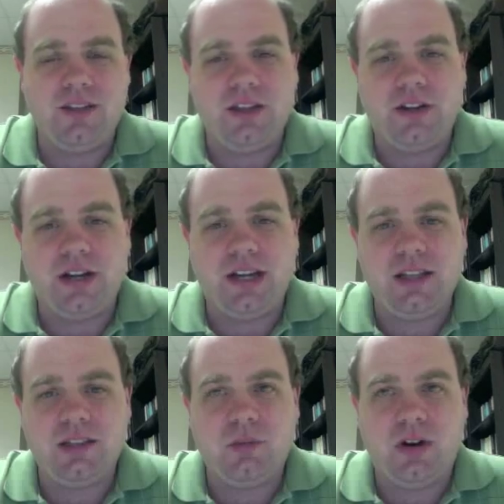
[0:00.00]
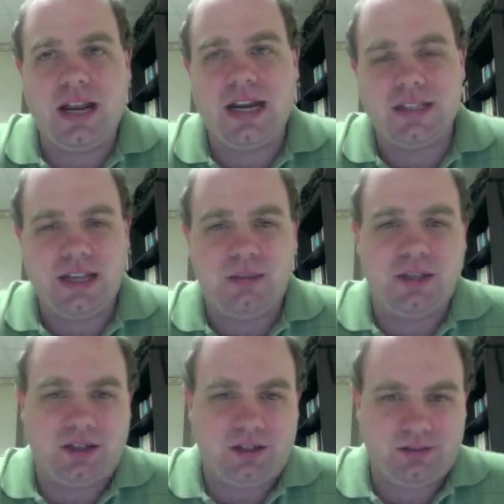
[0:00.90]
But on the other hand, the more
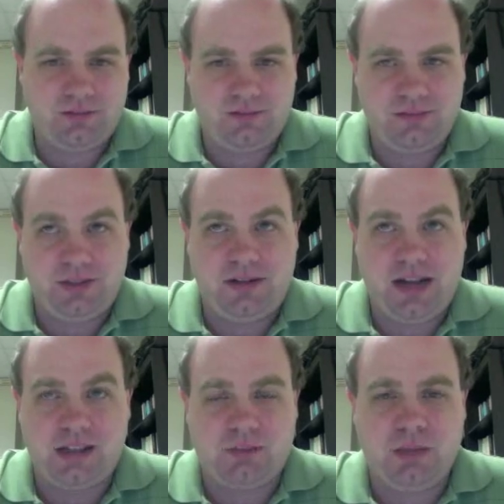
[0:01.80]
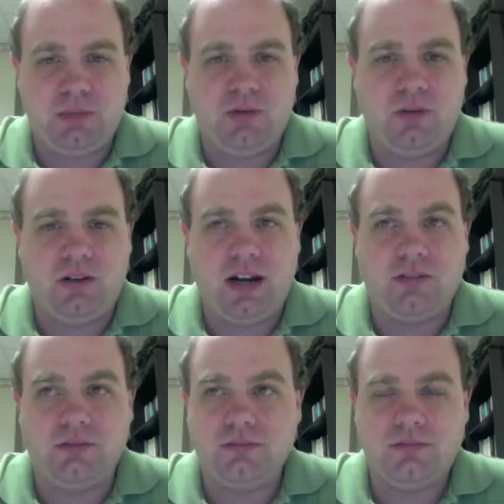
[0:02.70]
academic, not the people
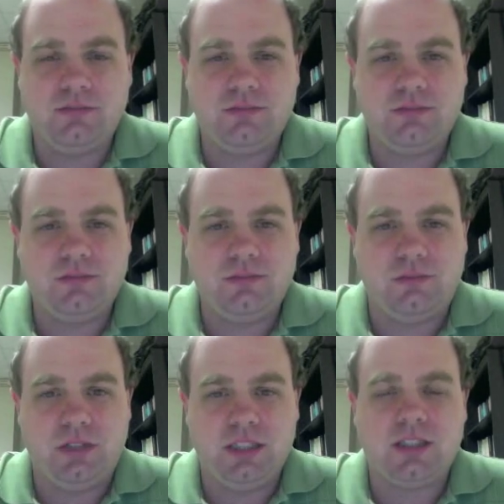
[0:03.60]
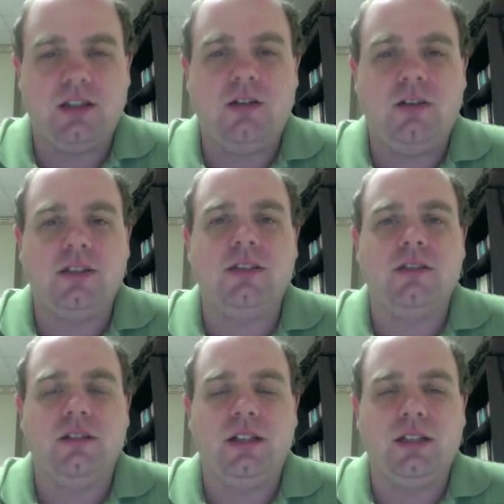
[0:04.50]
who are out risking
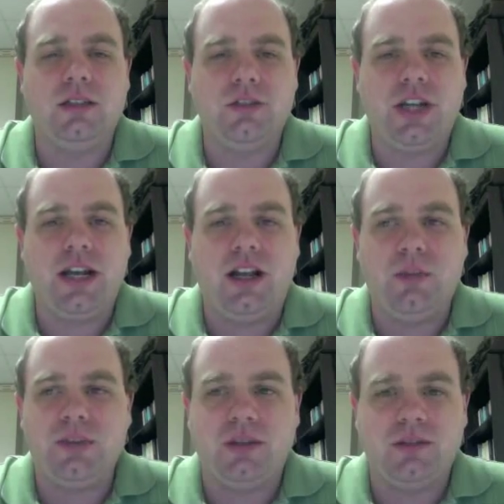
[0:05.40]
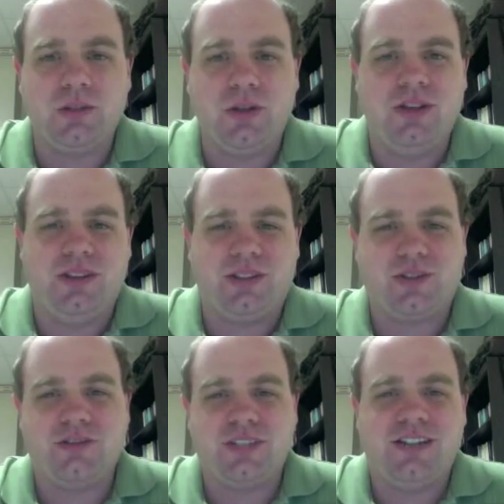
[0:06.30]
going to jail, but
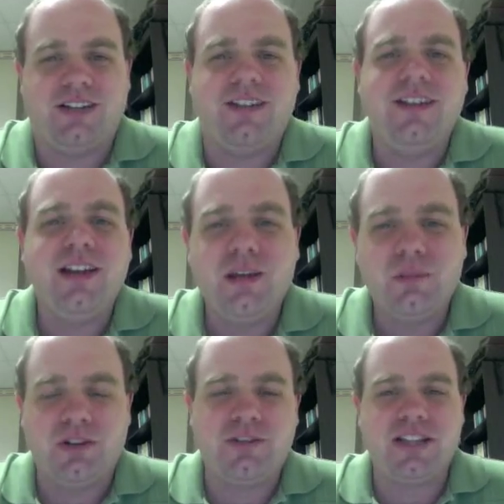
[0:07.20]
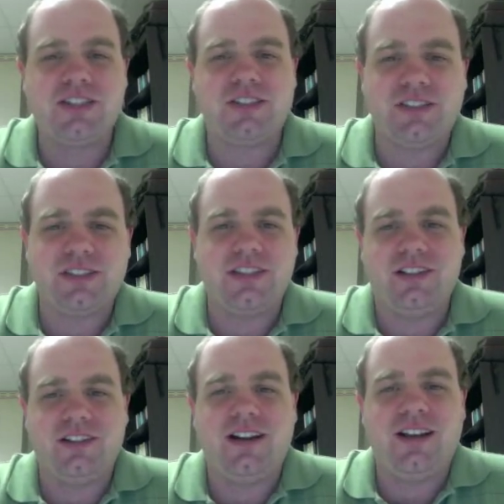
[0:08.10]
the sort of tenured
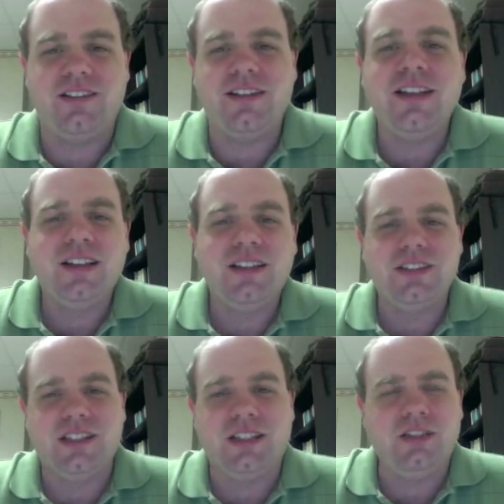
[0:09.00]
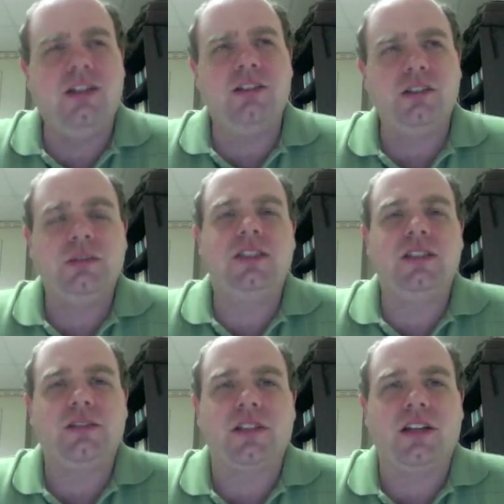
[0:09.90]
professors sitting around saying, it
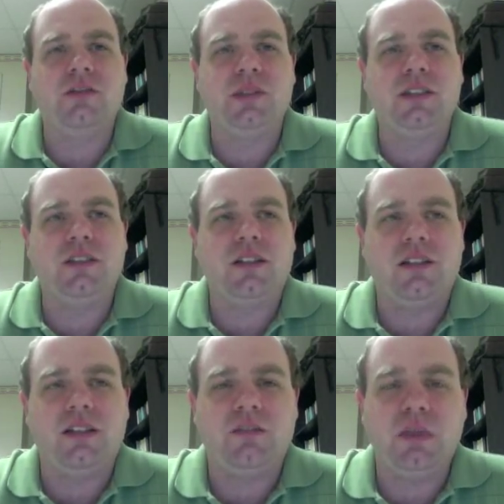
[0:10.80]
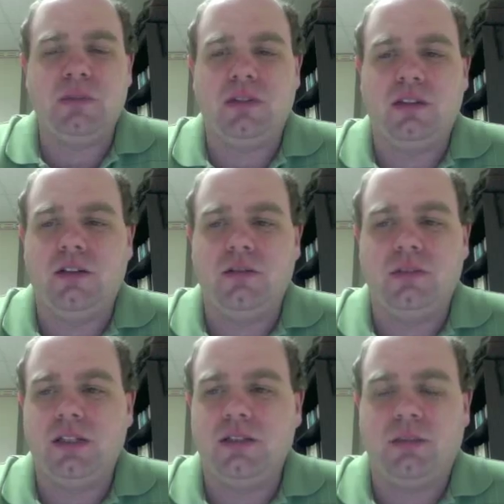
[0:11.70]
would be good if the government left
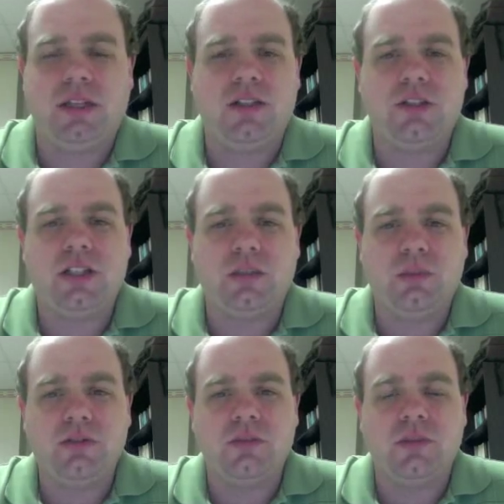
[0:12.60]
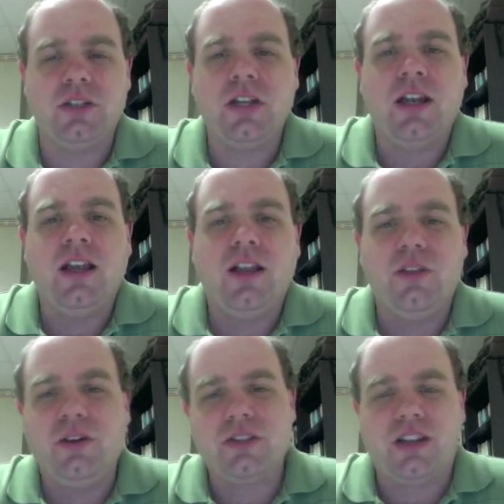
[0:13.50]
people alone, but I'm not going to shake the boat too much.
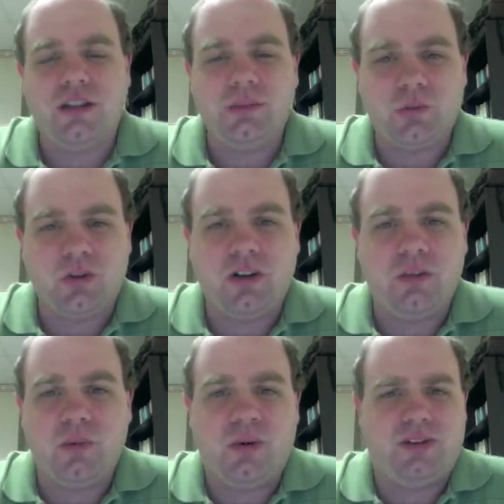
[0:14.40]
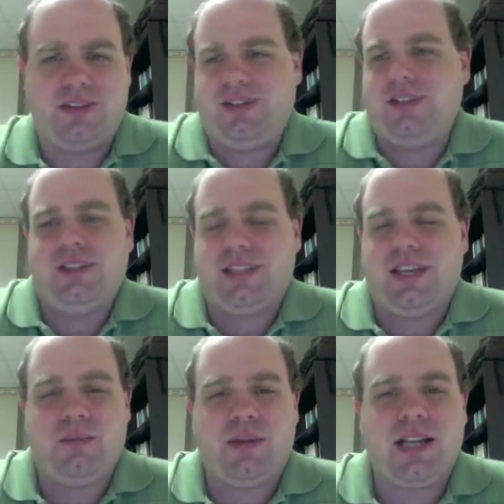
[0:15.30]
Those types were more
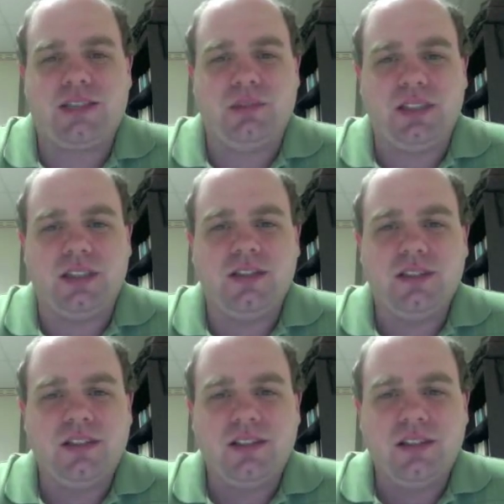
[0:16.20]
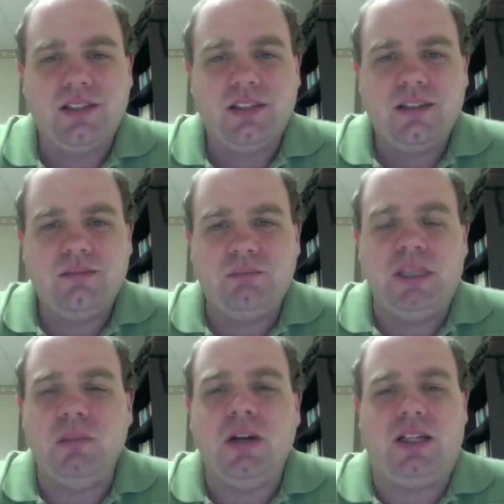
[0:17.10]
thinking this can't possibly
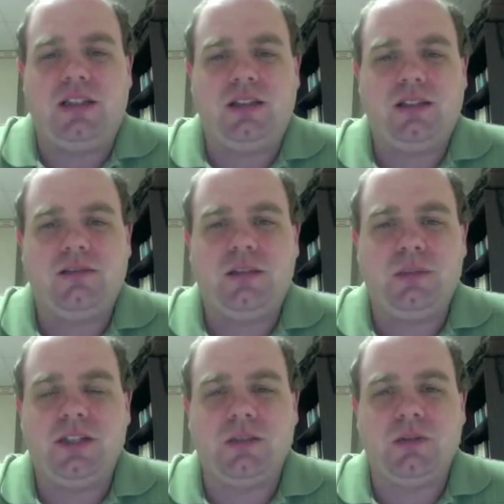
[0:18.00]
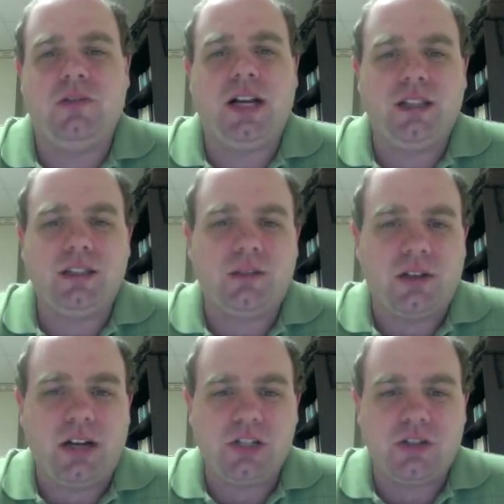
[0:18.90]
be money, right? Because it would
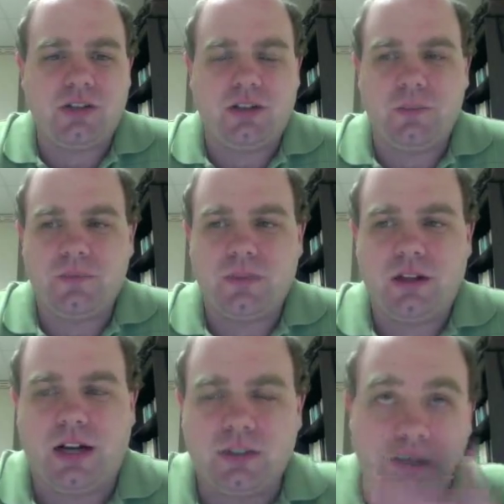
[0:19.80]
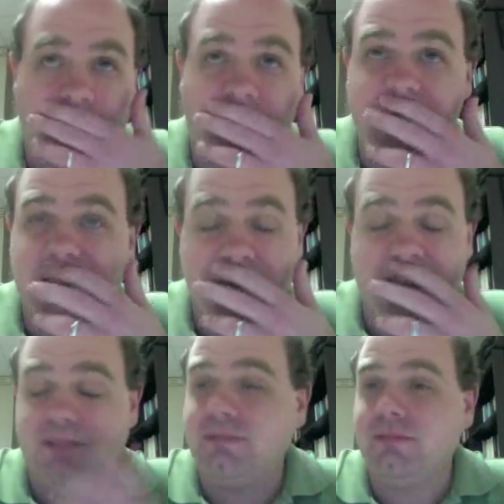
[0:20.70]
violate the regression theorem. All right,
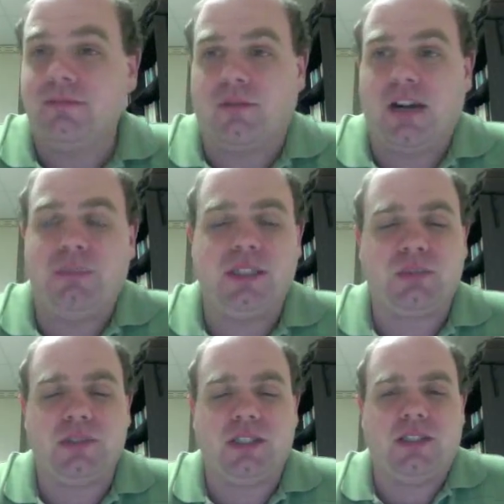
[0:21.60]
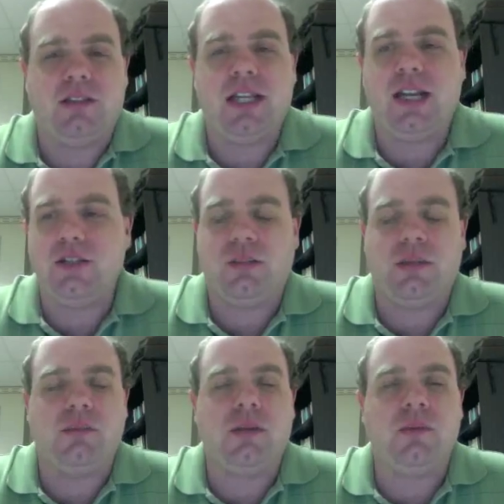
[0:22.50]
so let me wrap this particular
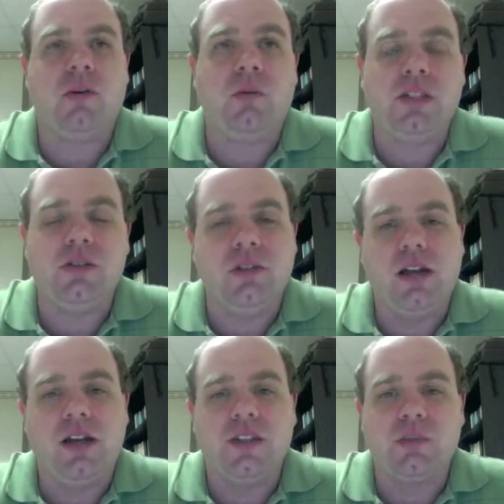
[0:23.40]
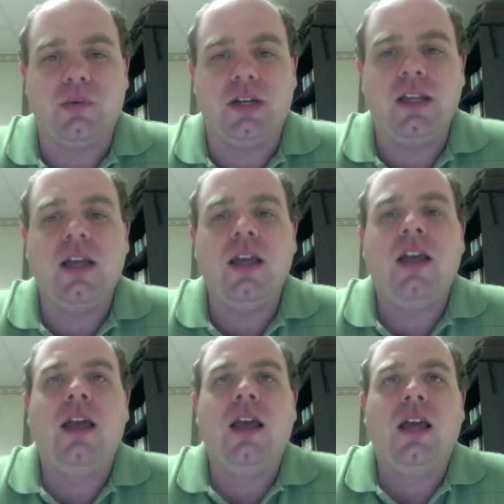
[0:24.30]
tangent up. I'm going way too long on this
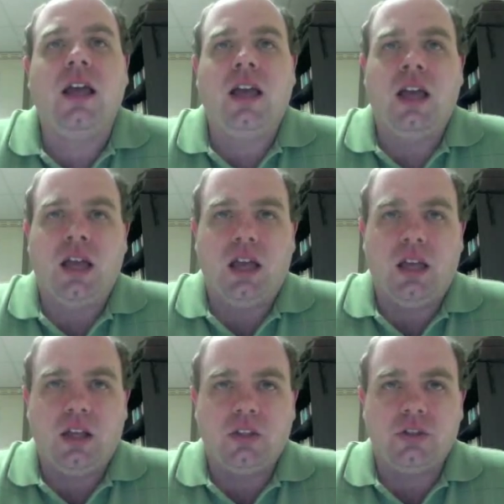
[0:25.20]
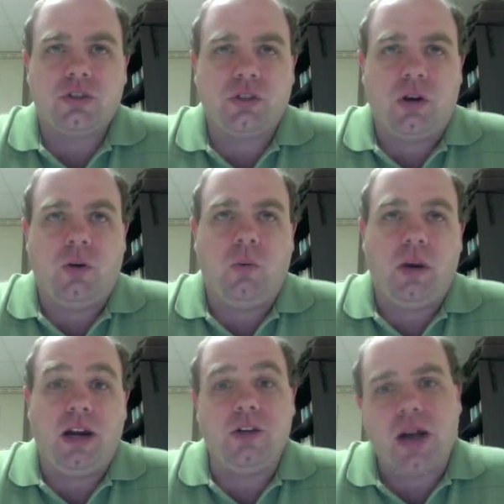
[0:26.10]
point.
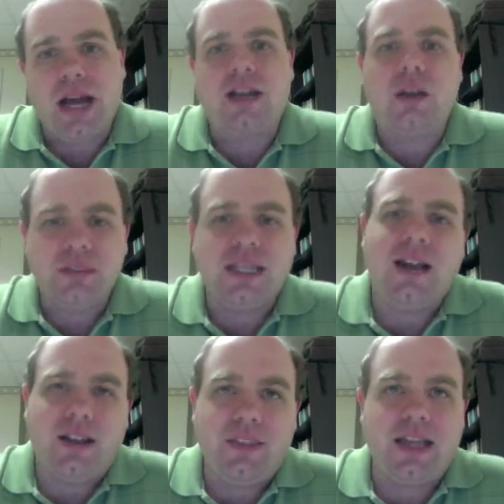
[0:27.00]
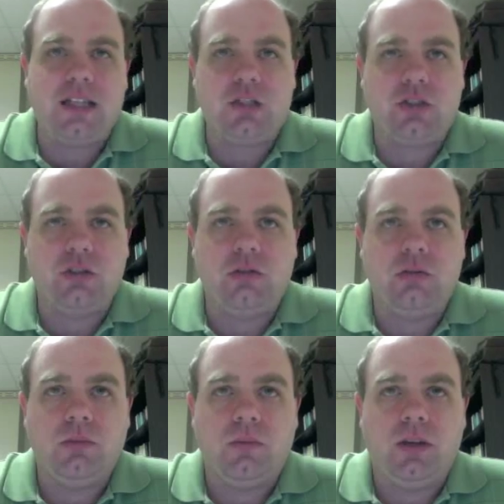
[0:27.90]
So where do I come down on that
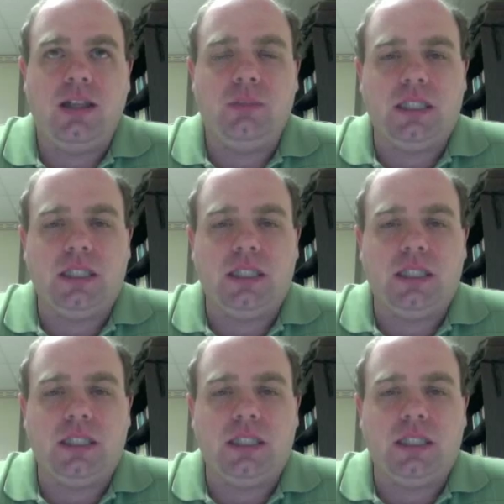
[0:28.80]
issue?